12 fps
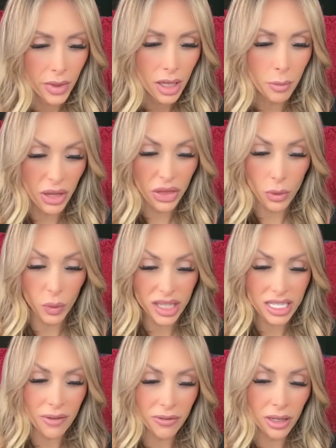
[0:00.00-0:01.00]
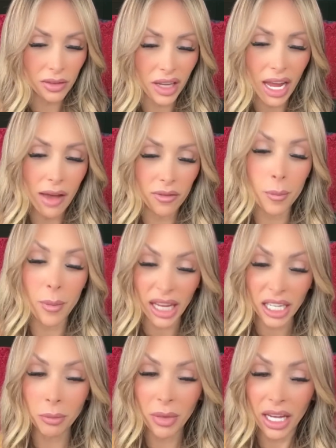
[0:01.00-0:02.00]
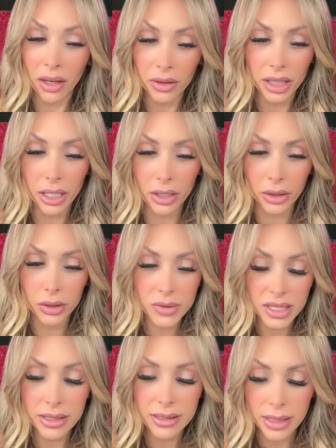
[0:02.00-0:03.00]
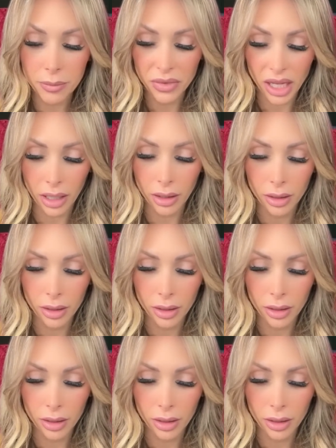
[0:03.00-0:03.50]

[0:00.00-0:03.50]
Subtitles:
But we definitely have a main male here who did something